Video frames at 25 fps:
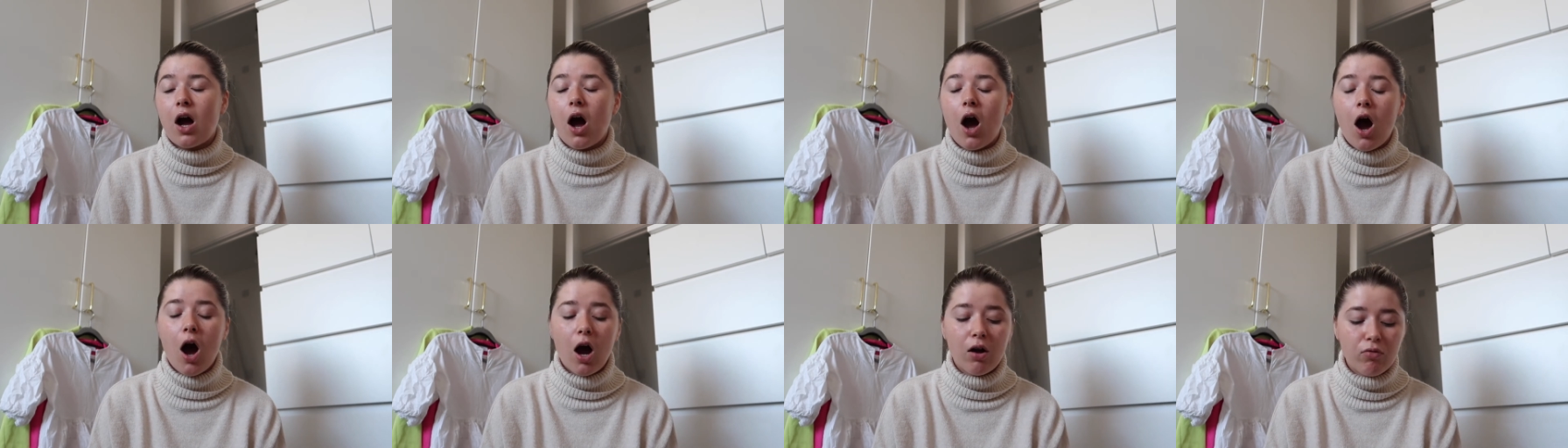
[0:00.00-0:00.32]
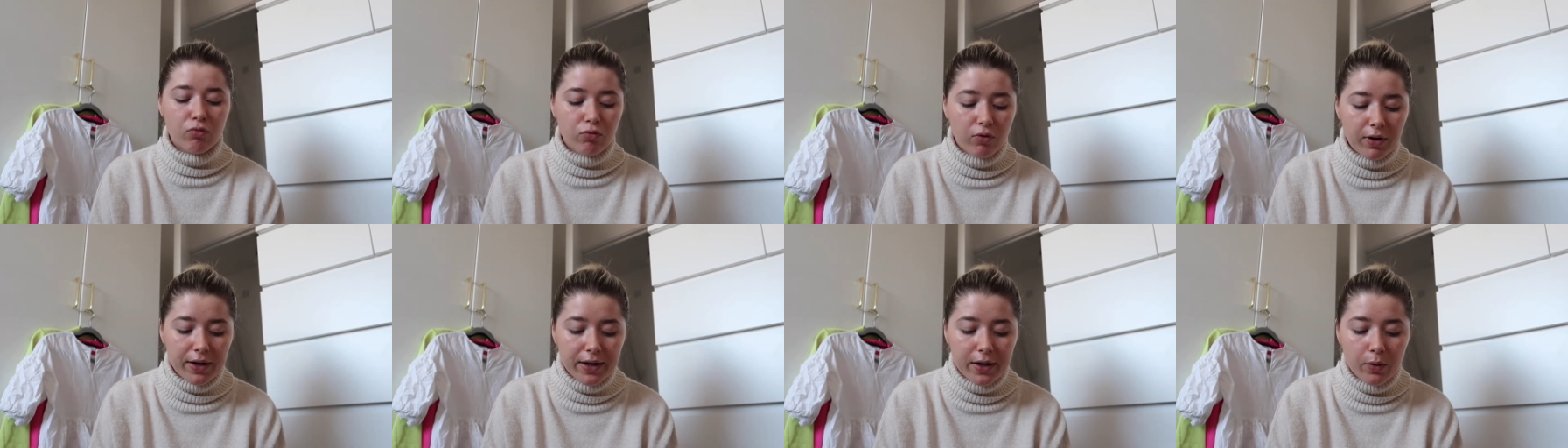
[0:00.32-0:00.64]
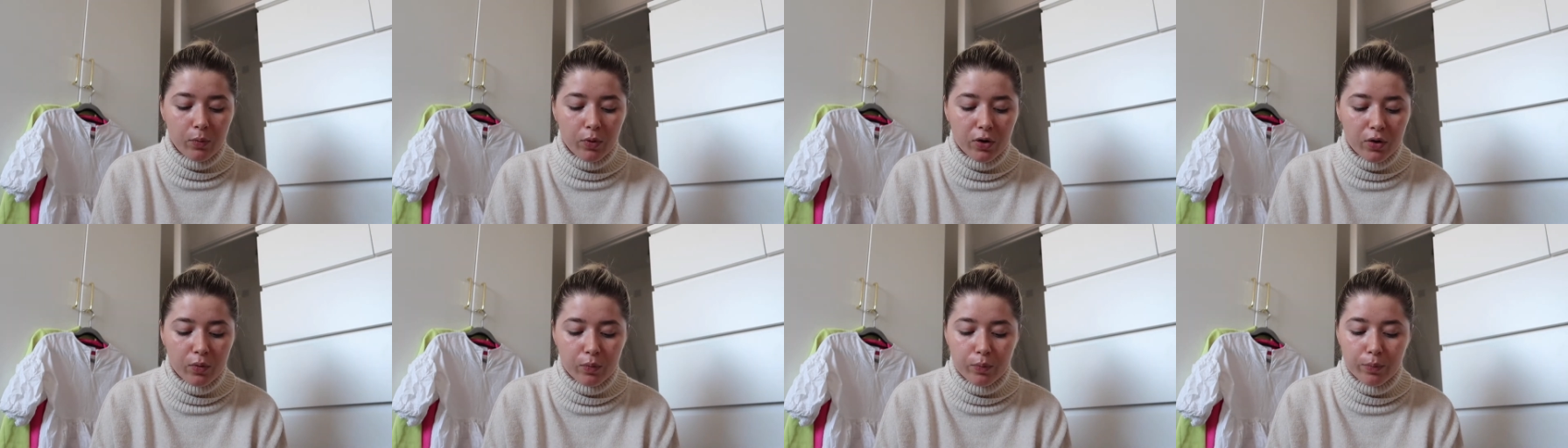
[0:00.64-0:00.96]
I really
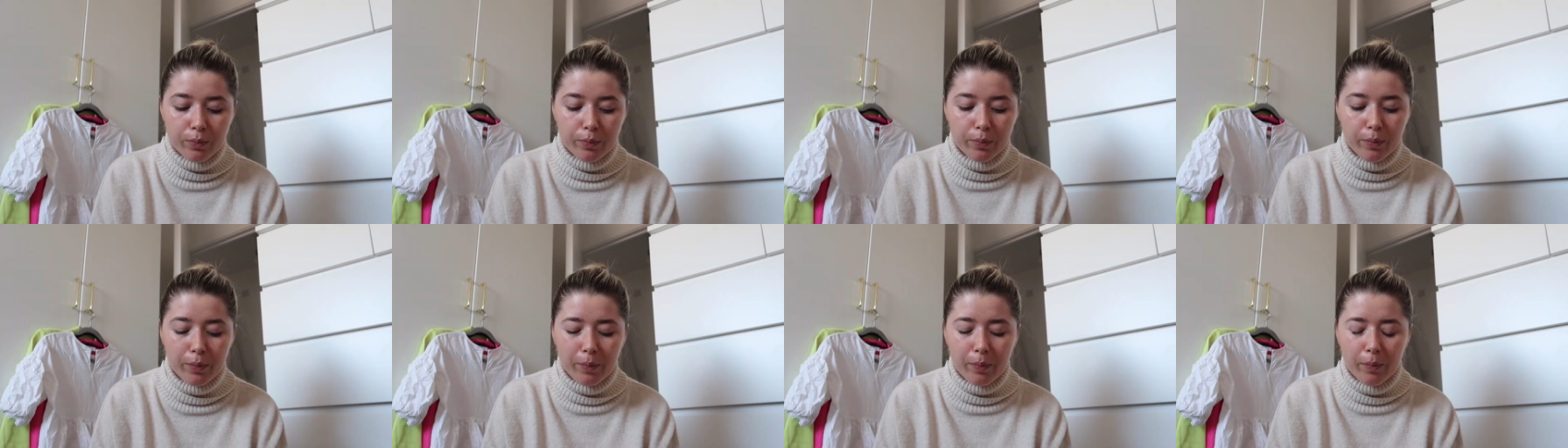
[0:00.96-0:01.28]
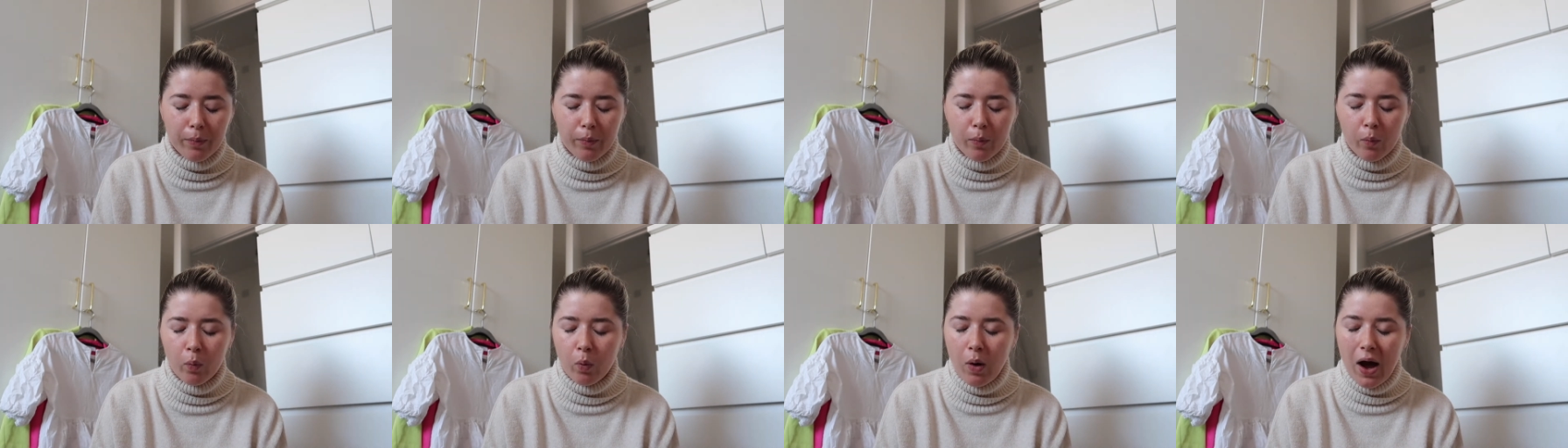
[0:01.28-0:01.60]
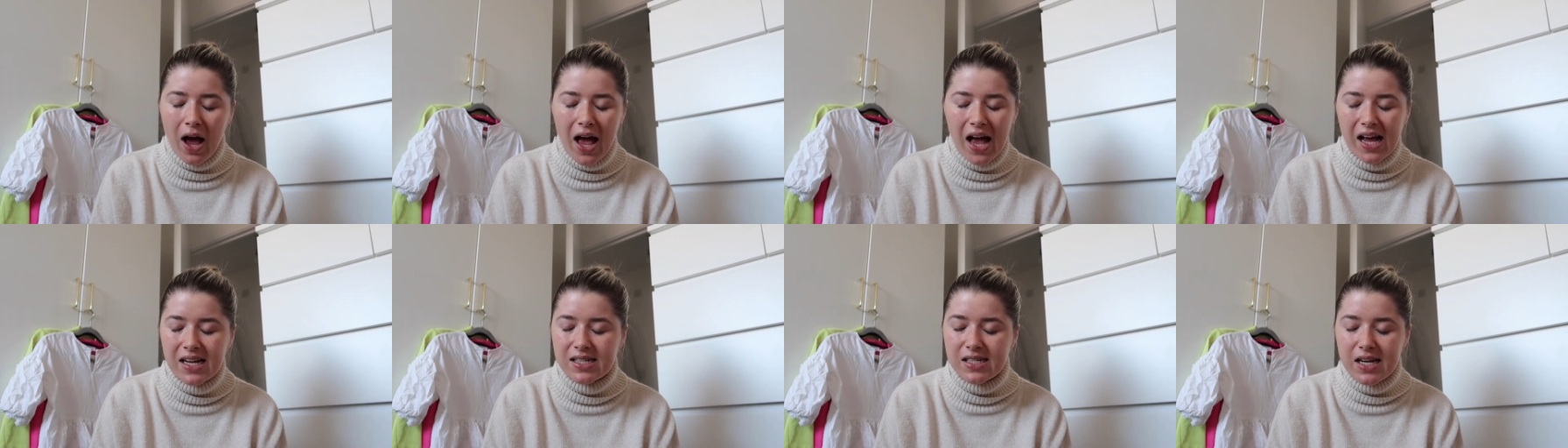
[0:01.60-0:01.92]
wouldn't
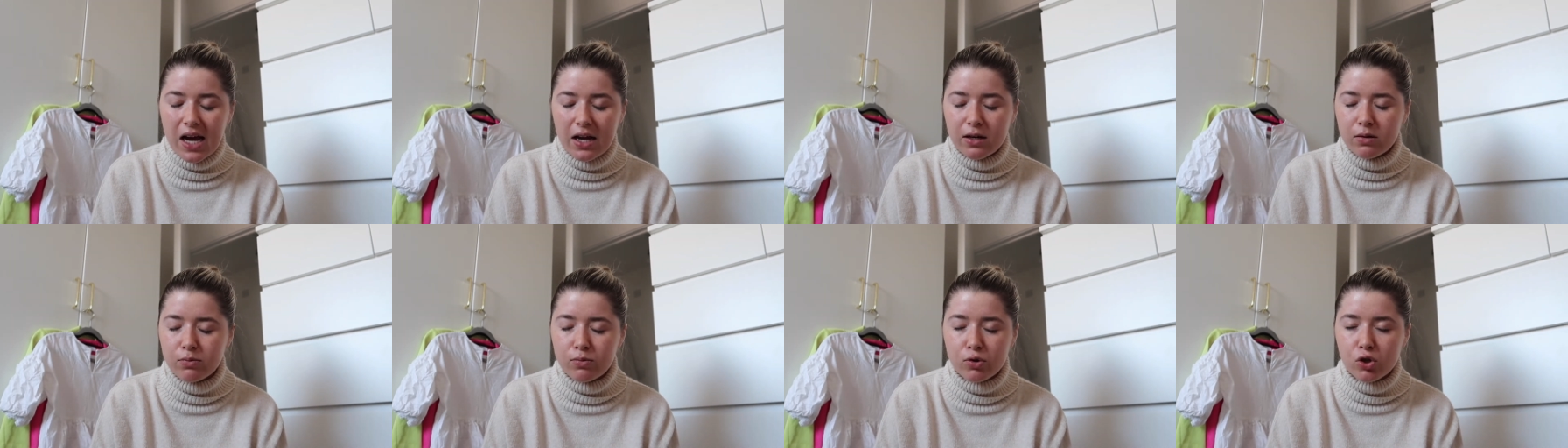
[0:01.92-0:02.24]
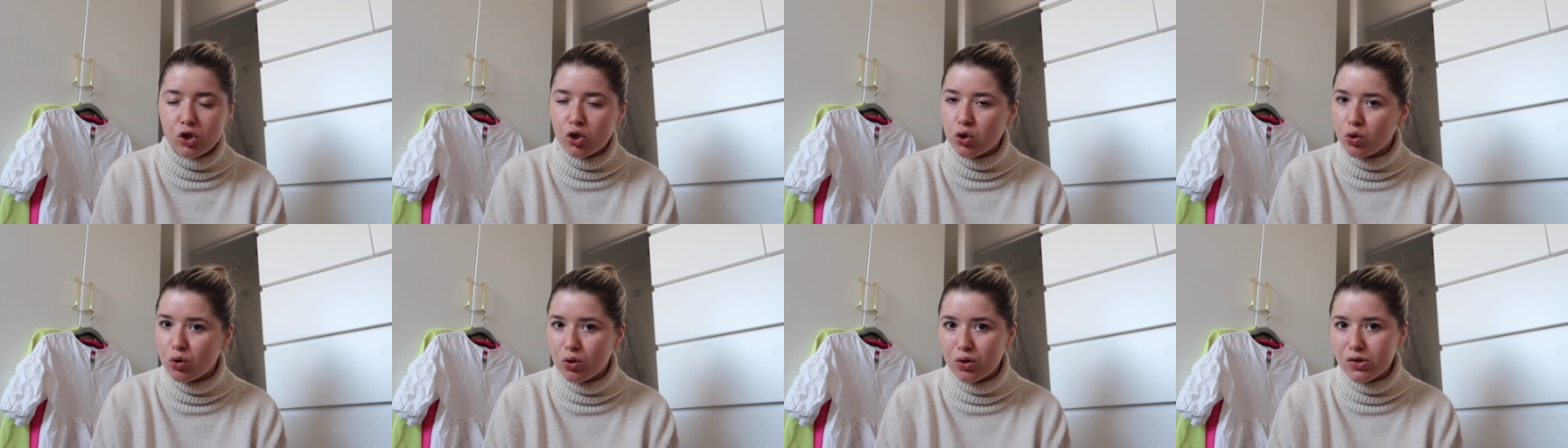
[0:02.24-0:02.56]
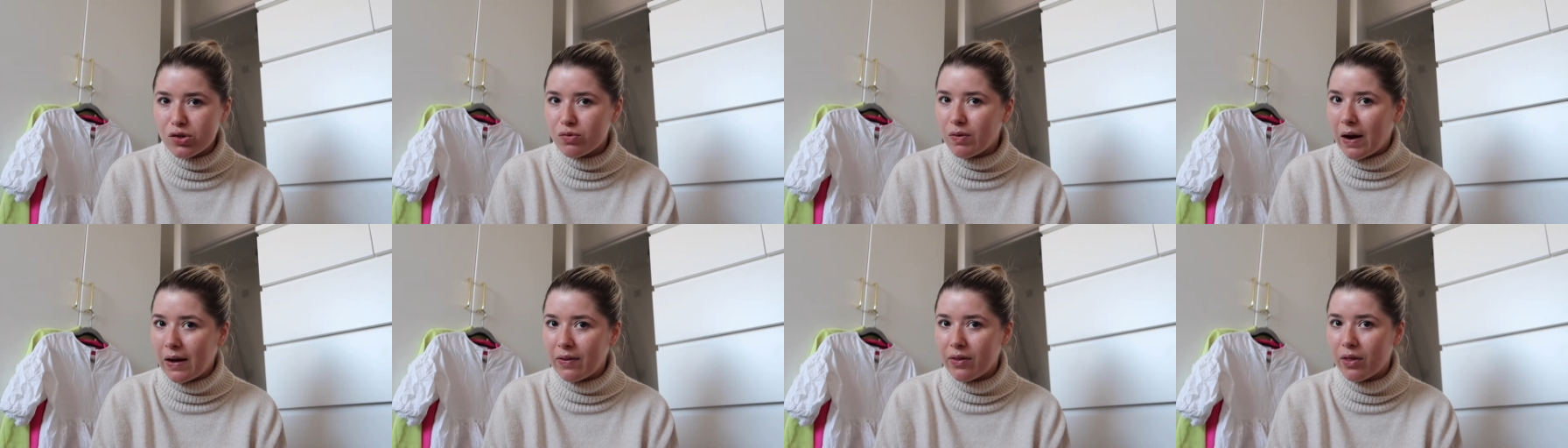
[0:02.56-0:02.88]
wear denim
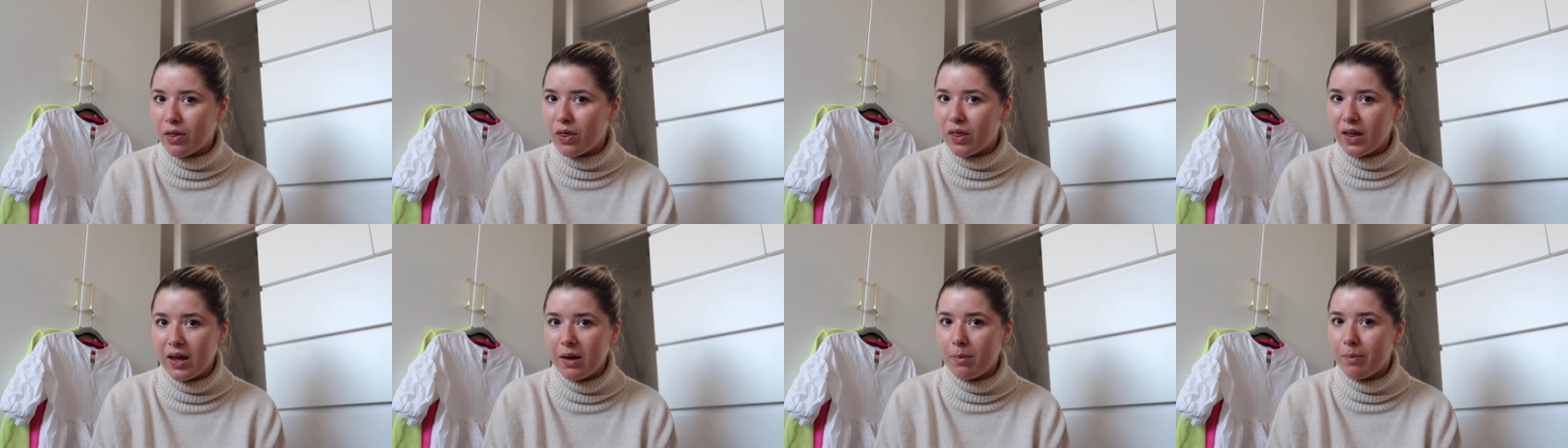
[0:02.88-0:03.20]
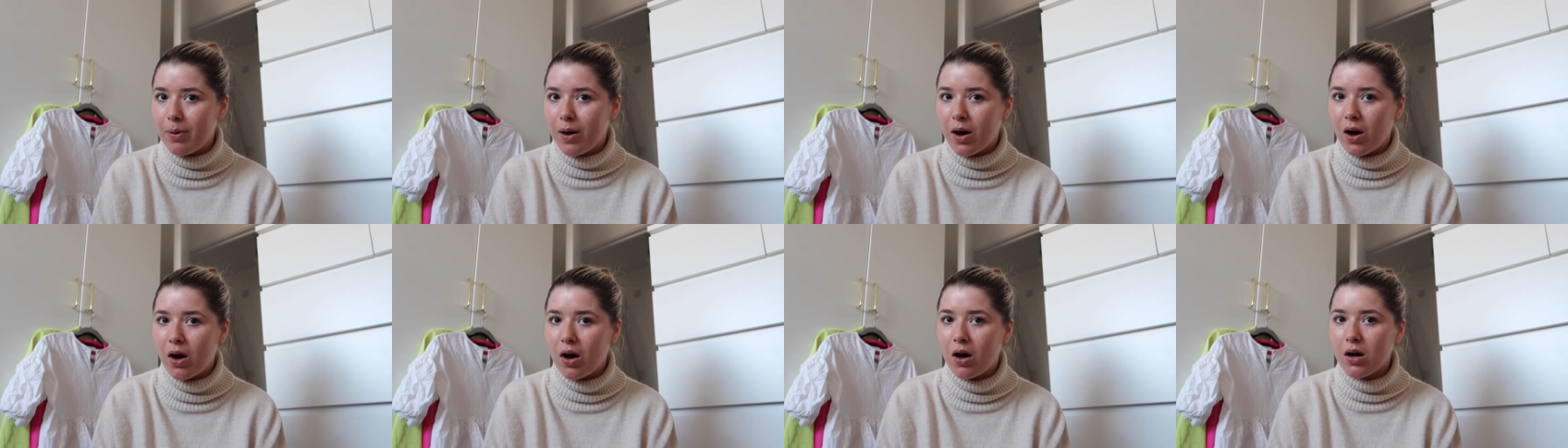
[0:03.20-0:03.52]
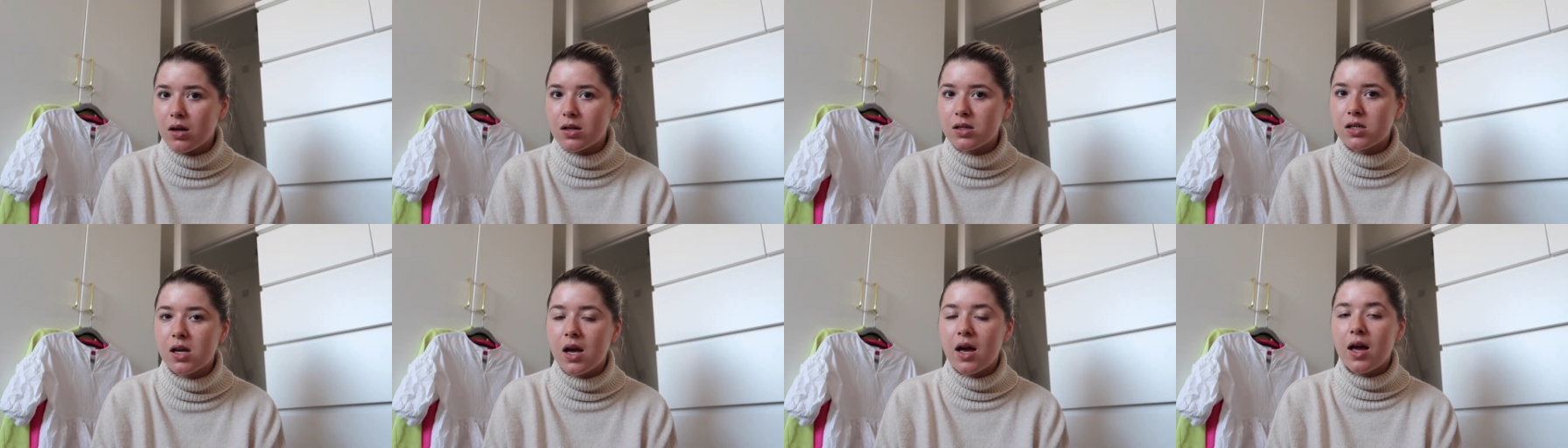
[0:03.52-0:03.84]
shorts around the theme
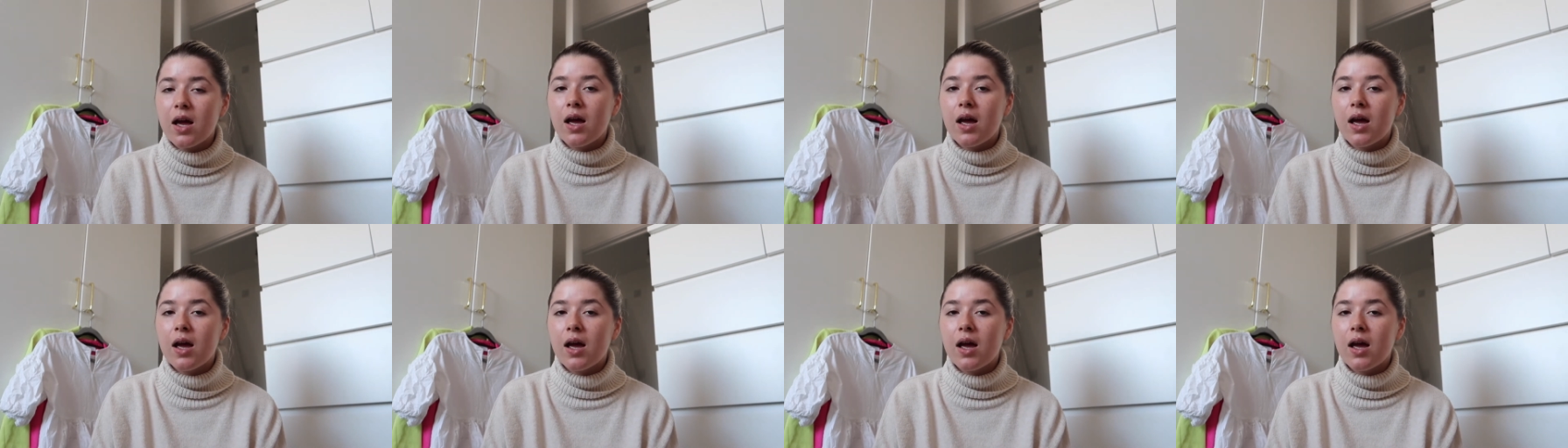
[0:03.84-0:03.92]
parks,